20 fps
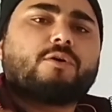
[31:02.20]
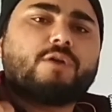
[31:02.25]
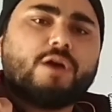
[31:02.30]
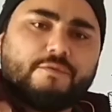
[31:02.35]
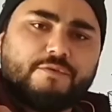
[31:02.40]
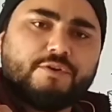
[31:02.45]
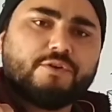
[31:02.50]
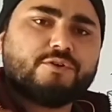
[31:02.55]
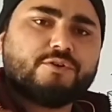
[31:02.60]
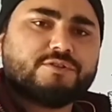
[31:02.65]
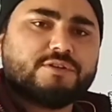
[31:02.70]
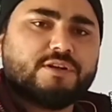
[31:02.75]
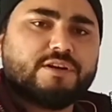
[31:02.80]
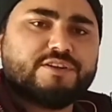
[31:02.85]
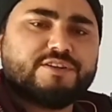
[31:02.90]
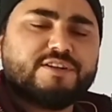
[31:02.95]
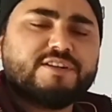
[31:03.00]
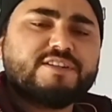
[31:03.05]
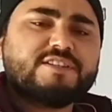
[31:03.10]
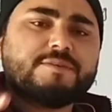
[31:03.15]
or every coastal
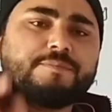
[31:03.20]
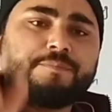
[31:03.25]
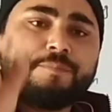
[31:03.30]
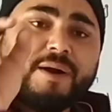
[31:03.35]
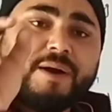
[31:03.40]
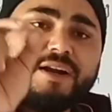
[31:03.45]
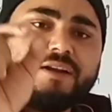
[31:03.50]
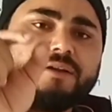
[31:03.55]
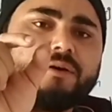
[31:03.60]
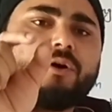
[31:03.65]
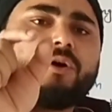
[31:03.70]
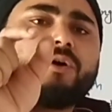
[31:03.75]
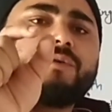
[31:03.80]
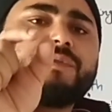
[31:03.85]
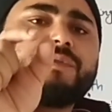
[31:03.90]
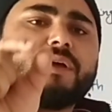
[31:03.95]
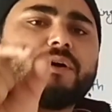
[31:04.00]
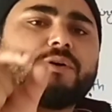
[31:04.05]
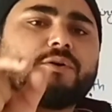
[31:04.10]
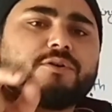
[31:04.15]
regions, but
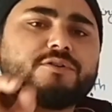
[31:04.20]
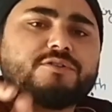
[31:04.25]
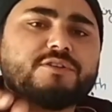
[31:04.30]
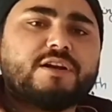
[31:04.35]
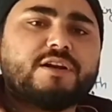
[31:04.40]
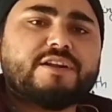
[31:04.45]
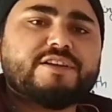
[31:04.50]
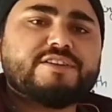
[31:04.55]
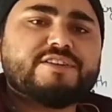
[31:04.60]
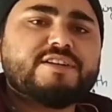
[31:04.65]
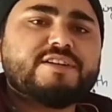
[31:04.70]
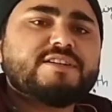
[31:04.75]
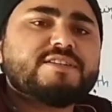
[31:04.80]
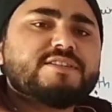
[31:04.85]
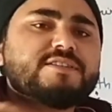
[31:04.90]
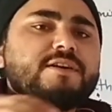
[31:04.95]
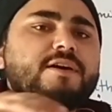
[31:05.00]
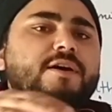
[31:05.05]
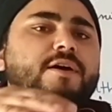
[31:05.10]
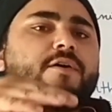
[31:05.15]
on the coastal
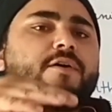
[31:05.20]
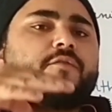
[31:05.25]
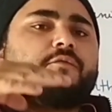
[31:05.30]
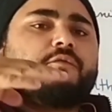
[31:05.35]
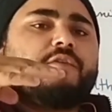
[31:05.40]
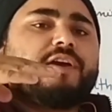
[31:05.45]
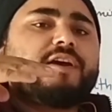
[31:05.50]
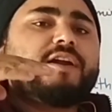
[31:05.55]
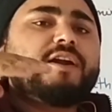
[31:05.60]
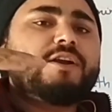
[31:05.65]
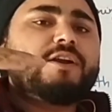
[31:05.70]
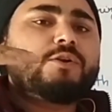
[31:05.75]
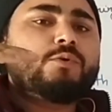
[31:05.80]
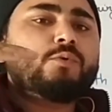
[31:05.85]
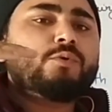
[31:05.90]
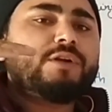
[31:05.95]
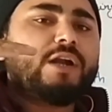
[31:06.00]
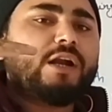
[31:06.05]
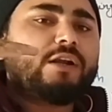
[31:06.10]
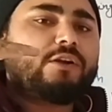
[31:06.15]
regions where
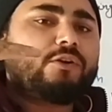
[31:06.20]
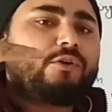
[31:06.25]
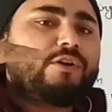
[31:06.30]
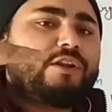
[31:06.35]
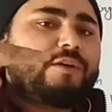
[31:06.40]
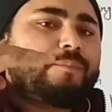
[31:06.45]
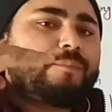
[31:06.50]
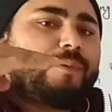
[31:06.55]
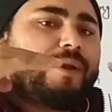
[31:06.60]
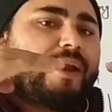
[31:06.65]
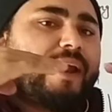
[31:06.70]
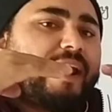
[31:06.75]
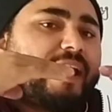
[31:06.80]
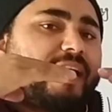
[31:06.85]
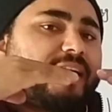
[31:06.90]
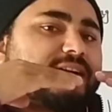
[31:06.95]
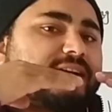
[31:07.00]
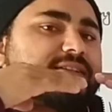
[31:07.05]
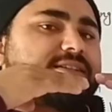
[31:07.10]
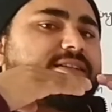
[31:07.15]
two tectonic
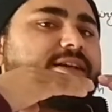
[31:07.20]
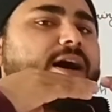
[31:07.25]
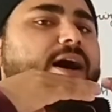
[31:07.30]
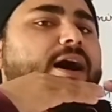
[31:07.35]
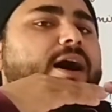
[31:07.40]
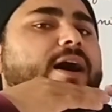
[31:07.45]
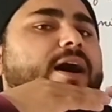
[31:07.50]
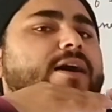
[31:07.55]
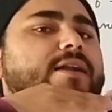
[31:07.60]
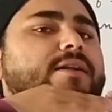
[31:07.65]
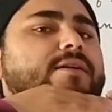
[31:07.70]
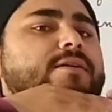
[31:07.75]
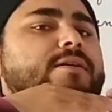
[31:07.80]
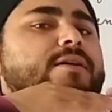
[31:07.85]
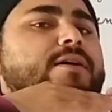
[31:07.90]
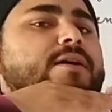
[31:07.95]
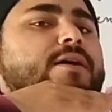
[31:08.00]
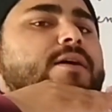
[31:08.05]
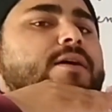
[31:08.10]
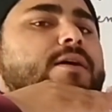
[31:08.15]
plates are
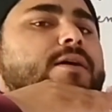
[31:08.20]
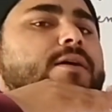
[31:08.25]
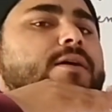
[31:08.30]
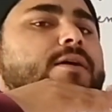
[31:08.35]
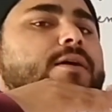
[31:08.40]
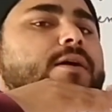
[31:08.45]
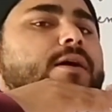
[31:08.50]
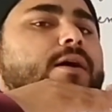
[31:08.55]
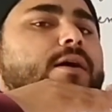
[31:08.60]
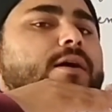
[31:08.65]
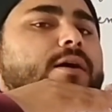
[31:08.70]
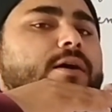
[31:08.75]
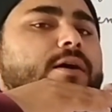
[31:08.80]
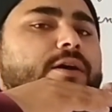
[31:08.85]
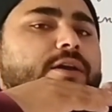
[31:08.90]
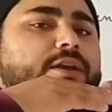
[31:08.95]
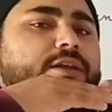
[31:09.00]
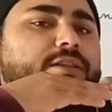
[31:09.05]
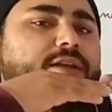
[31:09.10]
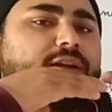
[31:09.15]

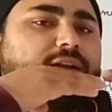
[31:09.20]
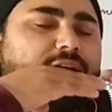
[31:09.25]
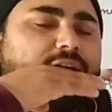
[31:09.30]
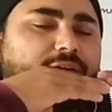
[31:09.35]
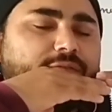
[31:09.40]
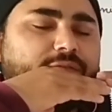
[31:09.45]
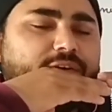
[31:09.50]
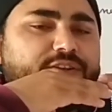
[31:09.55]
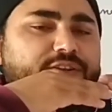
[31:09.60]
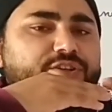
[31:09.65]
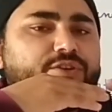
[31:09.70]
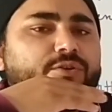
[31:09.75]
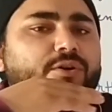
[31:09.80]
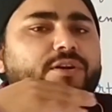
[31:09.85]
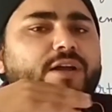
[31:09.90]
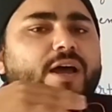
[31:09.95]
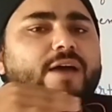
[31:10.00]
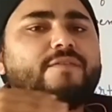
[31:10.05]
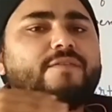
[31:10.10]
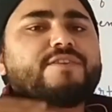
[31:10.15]
either converging
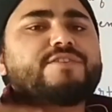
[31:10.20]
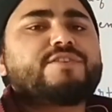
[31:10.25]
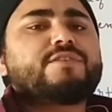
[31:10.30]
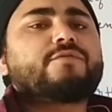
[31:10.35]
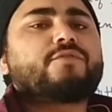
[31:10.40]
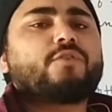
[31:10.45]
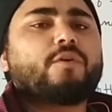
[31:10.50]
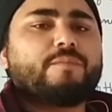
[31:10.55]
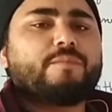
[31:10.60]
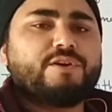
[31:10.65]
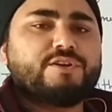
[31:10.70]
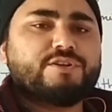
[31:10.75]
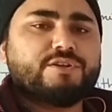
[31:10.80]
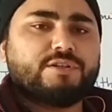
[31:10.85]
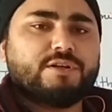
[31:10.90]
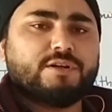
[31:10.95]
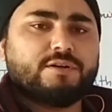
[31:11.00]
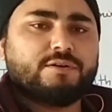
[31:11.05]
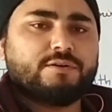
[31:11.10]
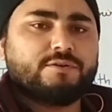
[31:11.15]
or diverging from each
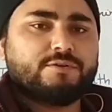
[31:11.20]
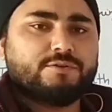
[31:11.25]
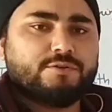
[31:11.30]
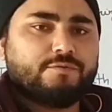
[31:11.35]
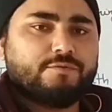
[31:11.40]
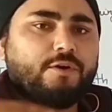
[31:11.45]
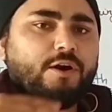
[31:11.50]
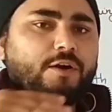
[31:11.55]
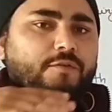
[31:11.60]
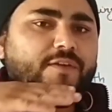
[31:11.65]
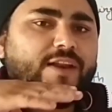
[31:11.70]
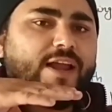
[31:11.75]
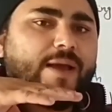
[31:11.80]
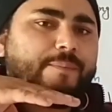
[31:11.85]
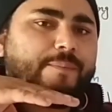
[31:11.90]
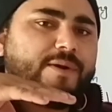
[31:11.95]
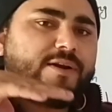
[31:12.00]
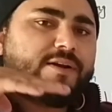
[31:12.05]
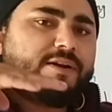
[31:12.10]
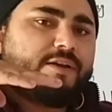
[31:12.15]
other. So what will
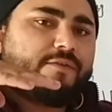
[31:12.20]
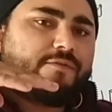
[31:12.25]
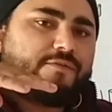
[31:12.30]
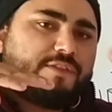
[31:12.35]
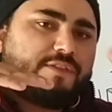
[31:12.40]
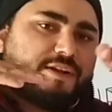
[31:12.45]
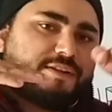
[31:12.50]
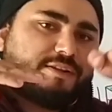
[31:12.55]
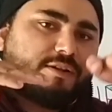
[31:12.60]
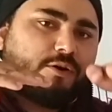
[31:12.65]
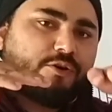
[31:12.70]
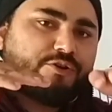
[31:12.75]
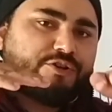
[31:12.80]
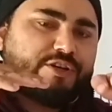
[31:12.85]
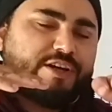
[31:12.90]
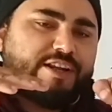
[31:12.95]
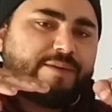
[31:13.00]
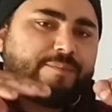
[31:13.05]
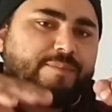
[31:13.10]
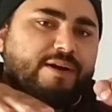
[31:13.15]
happen if there is an
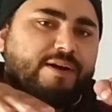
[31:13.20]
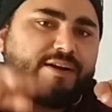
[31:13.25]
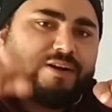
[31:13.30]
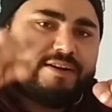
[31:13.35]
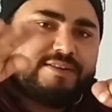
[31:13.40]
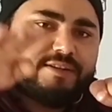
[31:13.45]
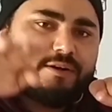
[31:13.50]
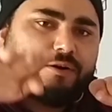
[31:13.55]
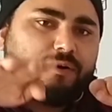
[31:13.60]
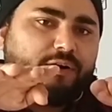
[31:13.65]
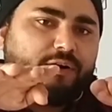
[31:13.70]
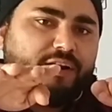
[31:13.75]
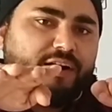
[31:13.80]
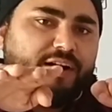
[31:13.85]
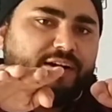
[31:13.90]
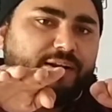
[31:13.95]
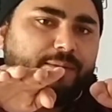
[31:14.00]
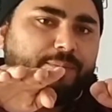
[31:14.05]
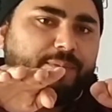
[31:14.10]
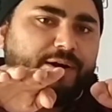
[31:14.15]
oceanic plate, there is a
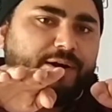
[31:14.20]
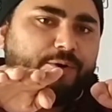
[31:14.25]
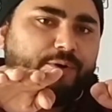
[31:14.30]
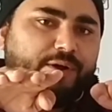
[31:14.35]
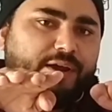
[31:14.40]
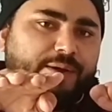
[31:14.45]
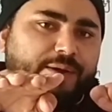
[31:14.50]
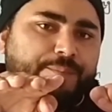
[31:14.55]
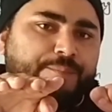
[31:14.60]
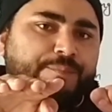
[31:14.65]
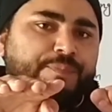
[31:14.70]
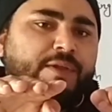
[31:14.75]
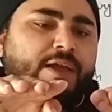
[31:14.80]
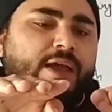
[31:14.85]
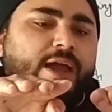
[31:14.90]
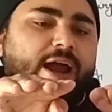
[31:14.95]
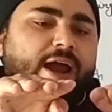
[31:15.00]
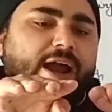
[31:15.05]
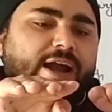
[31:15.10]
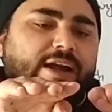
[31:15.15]
continental plate? Okay,
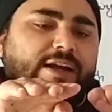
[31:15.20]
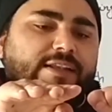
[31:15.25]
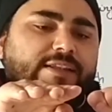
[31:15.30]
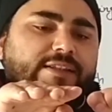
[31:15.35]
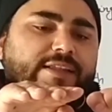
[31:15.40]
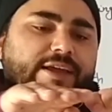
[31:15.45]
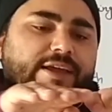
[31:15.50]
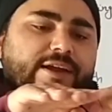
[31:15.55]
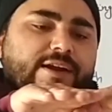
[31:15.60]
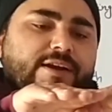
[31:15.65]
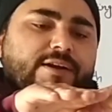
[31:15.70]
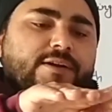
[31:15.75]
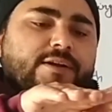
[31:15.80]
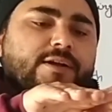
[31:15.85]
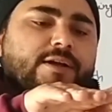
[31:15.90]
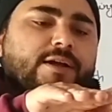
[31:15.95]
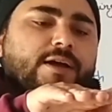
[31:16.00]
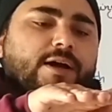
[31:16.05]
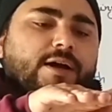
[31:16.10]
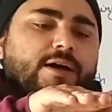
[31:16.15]
and
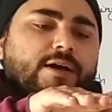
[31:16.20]
there